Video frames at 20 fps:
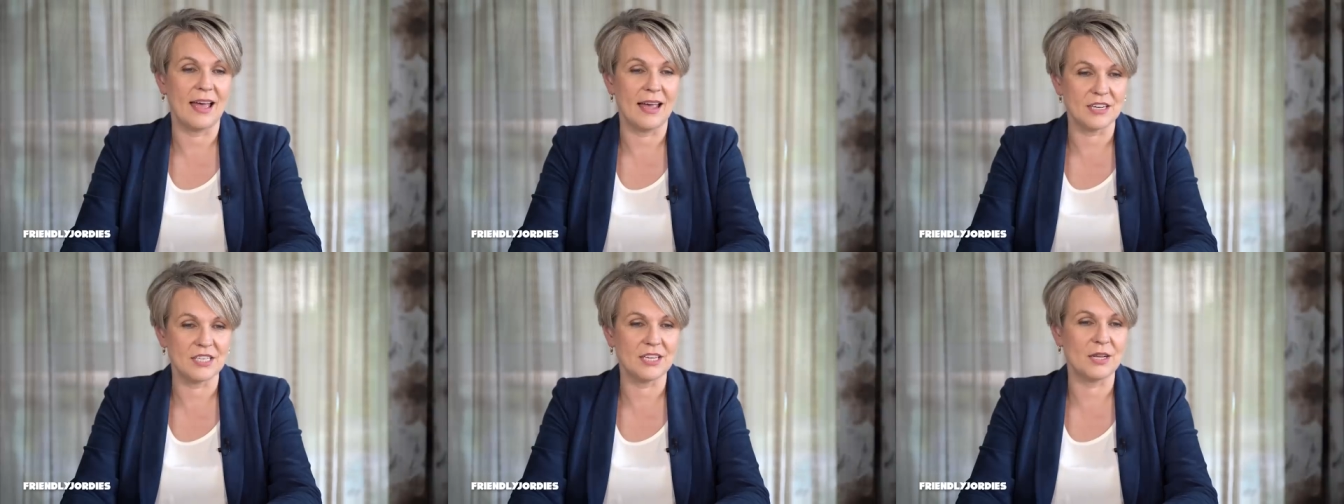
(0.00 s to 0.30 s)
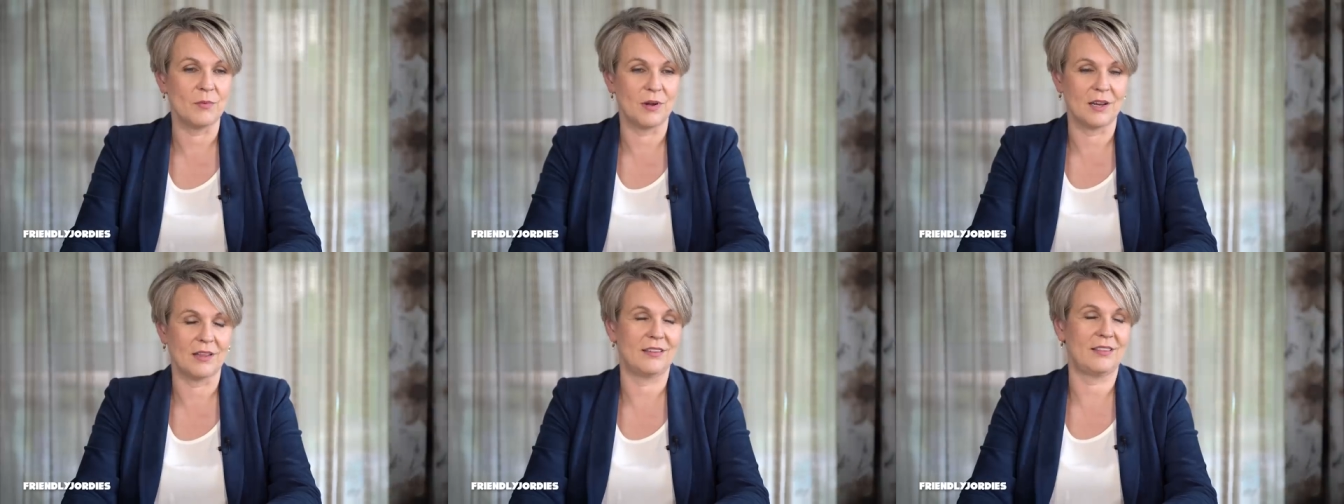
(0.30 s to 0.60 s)

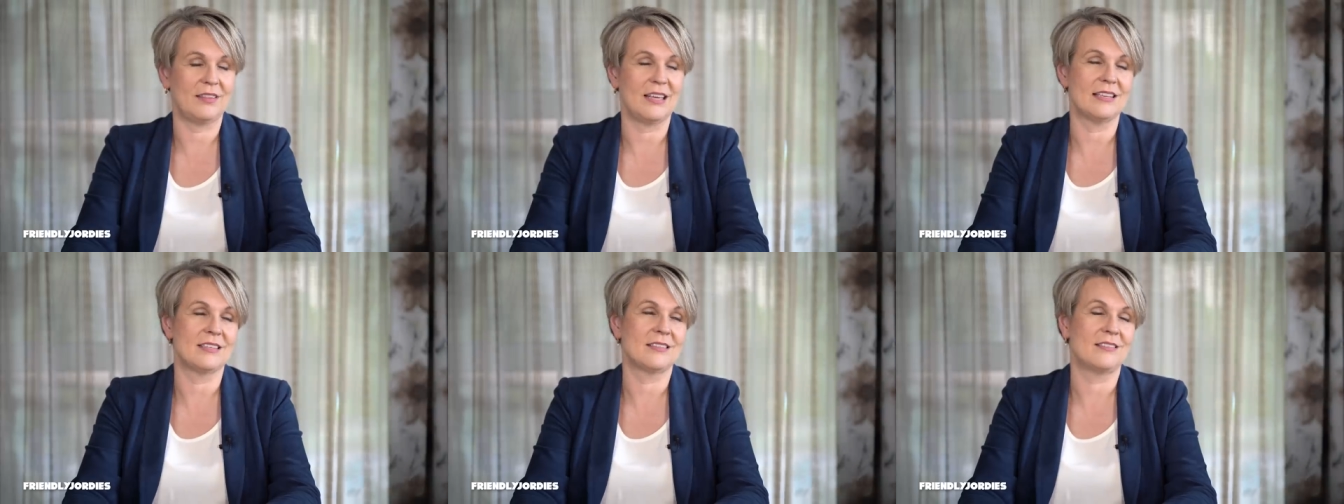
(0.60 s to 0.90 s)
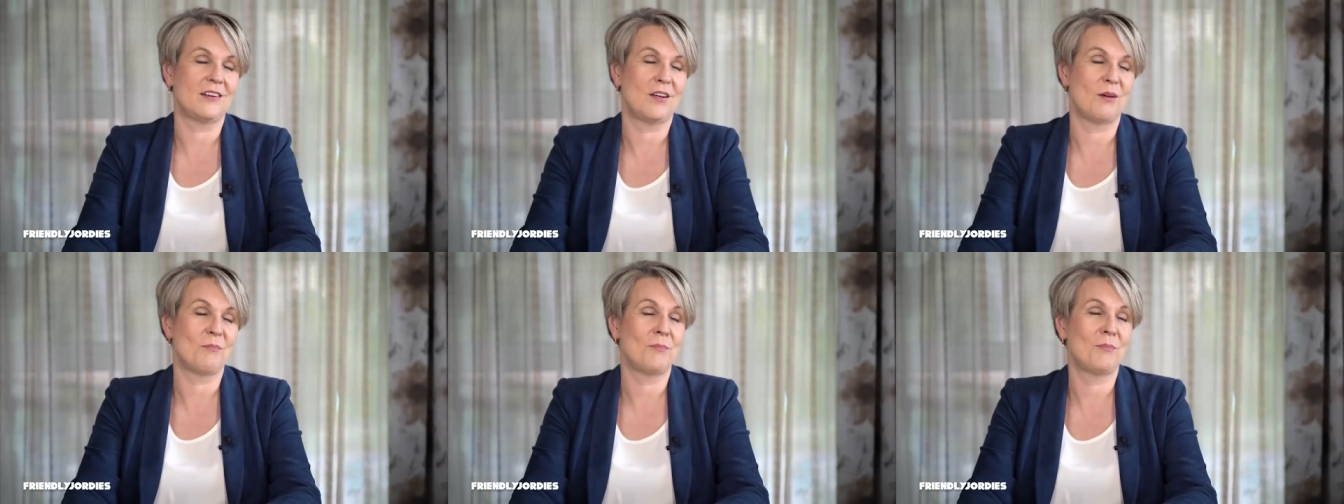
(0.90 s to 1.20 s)
actually, one of the things
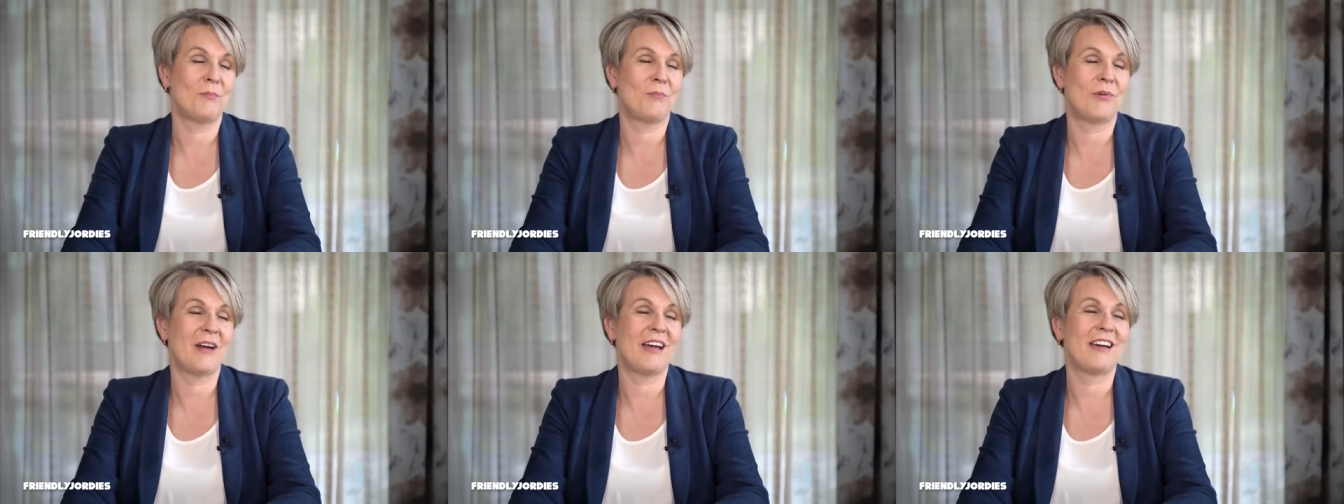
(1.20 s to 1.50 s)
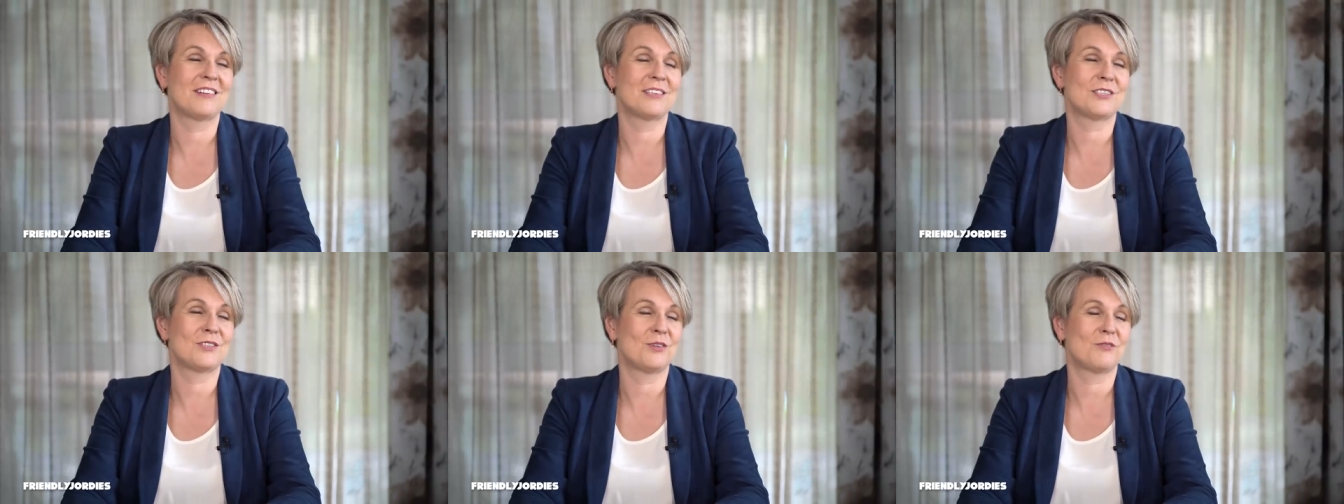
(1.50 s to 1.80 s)
that I'm
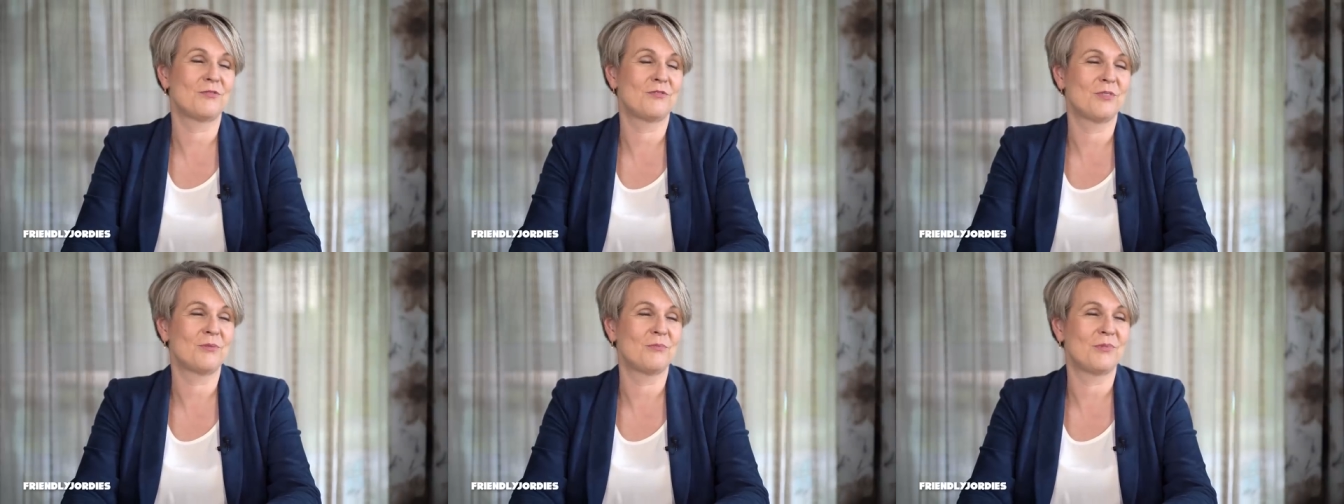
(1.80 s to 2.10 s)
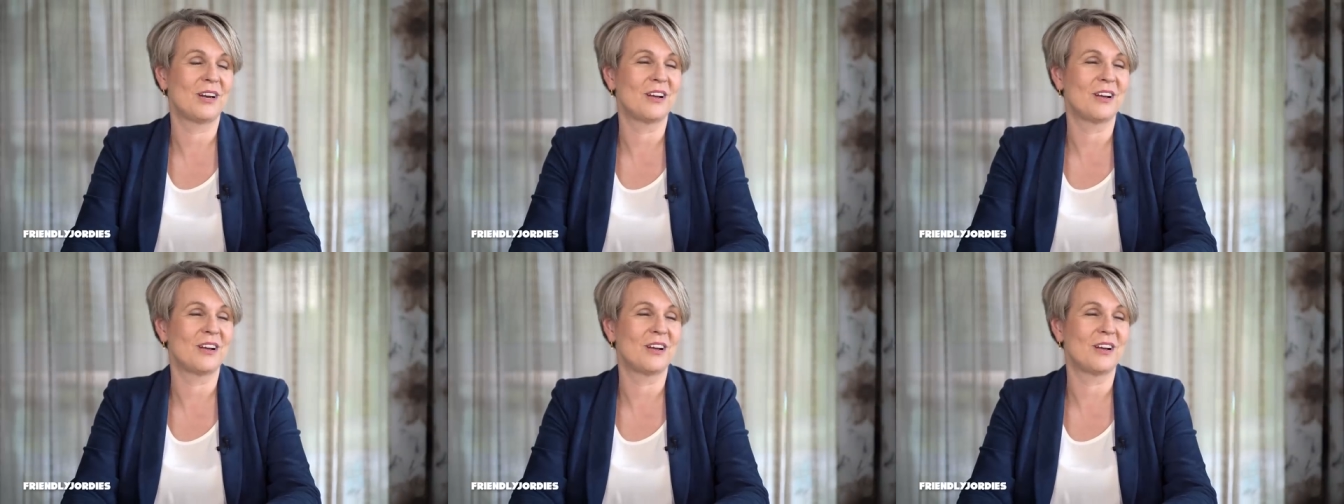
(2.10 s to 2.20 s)
proudest of from